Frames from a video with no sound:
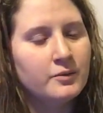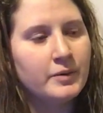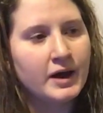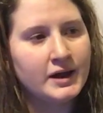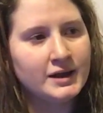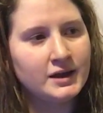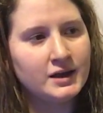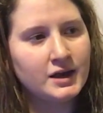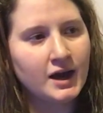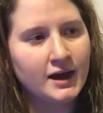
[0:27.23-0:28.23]
but
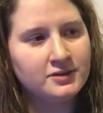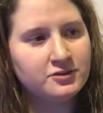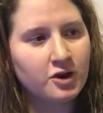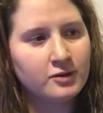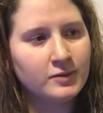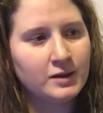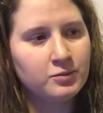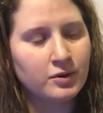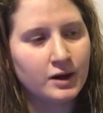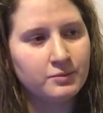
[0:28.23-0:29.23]
I start my
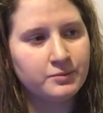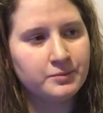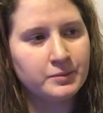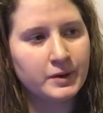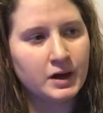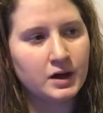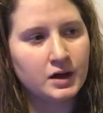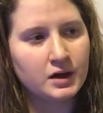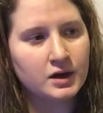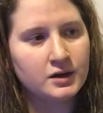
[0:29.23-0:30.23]
prep
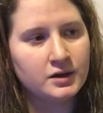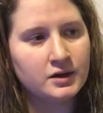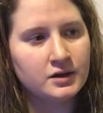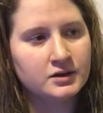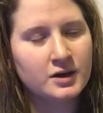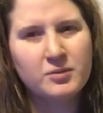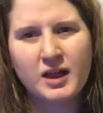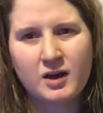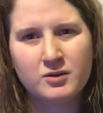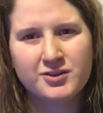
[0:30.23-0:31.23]
a couple
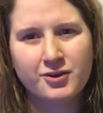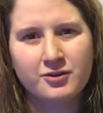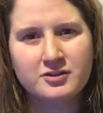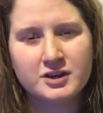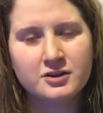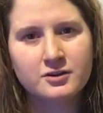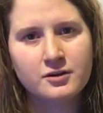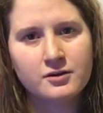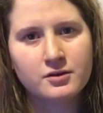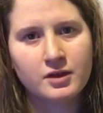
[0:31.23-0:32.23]
hours
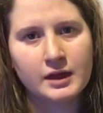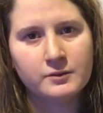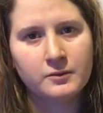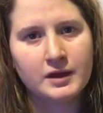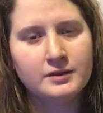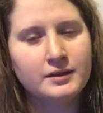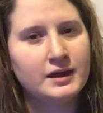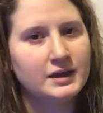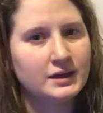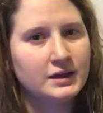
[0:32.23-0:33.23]
earlier than when
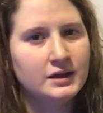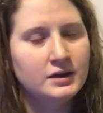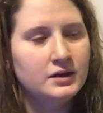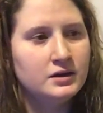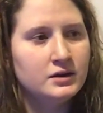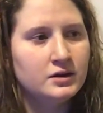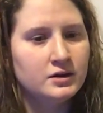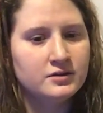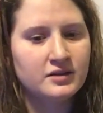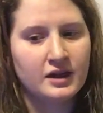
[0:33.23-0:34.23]
they
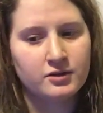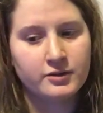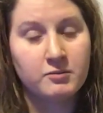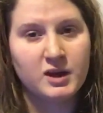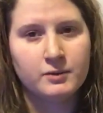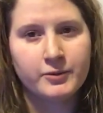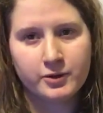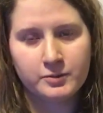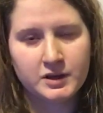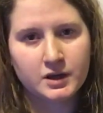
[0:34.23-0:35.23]
say on the
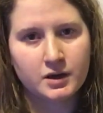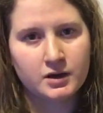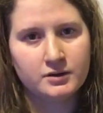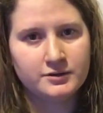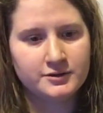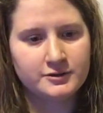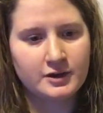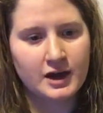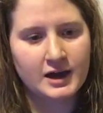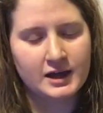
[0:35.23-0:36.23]
paper, because
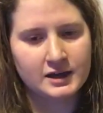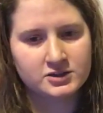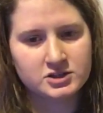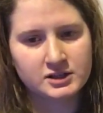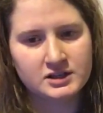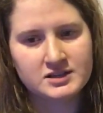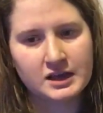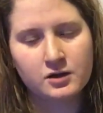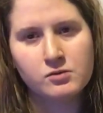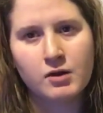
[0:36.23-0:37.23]
I actually
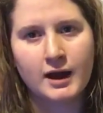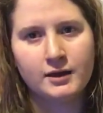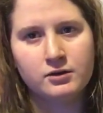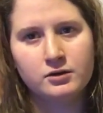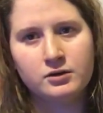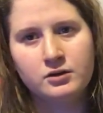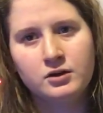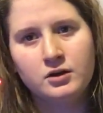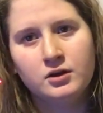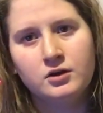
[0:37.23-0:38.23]
take a while
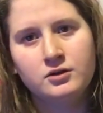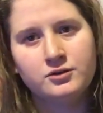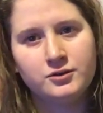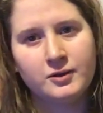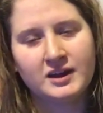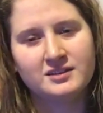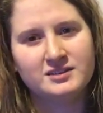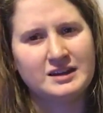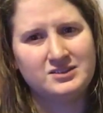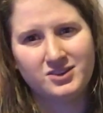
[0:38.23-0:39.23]
to, I guess,
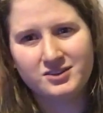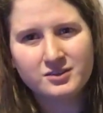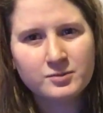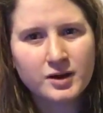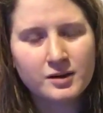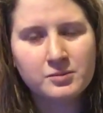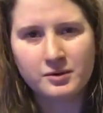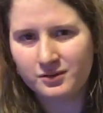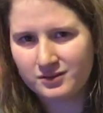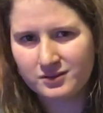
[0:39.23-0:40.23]
digest the prep
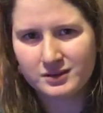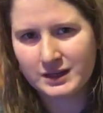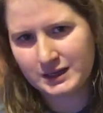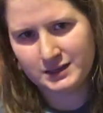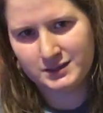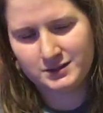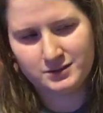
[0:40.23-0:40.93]
and get it